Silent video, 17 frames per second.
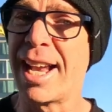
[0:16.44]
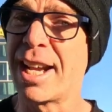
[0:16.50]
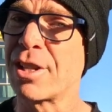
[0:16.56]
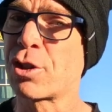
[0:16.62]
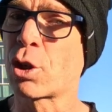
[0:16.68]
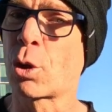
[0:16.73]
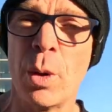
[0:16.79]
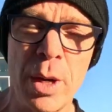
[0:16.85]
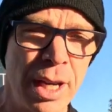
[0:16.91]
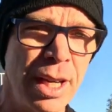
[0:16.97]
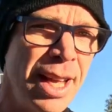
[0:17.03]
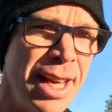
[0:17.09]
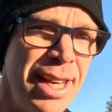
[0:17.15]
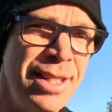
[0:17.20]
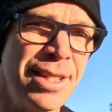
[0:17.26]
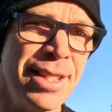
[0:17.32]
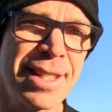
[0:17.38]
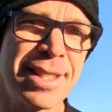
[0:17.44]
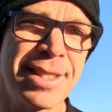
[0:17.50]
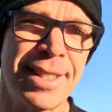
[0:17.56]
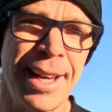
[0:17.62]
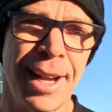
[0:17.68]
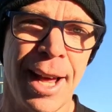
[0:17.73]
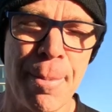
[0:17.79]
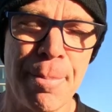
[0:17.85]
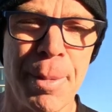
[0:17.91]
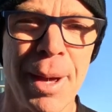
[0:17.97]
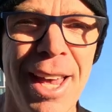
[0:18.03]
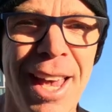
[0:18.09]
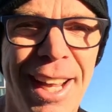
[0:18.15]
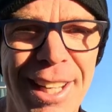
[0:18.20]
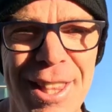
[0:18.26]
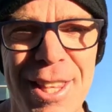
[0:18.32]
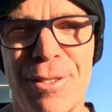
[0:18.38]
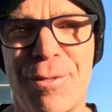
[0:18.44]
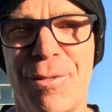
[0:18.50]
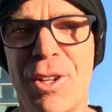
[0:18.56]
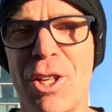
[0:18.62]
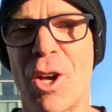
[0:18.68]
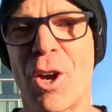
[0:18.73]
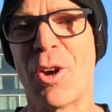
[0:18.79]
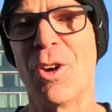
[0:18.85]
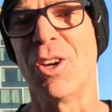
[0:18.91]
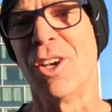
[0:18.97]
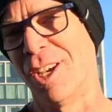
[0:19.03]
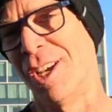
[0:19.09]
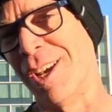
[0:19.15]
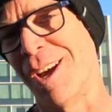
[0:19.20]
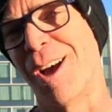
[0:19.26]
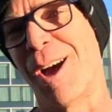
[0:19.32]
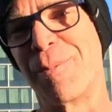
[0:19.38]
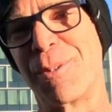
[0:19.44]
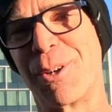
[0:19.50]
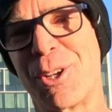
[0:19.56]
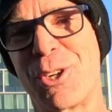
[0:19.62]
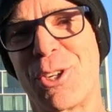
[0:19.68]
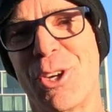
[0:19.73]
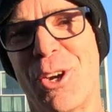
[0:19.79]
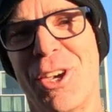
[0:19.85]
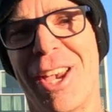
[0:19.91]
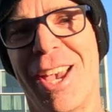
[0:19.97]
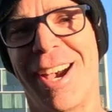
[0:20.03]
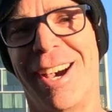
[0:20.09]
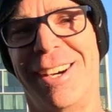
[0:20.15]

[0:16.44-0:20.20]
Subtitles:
and it's quick and easy to set up, and in this video, I'm gonna show you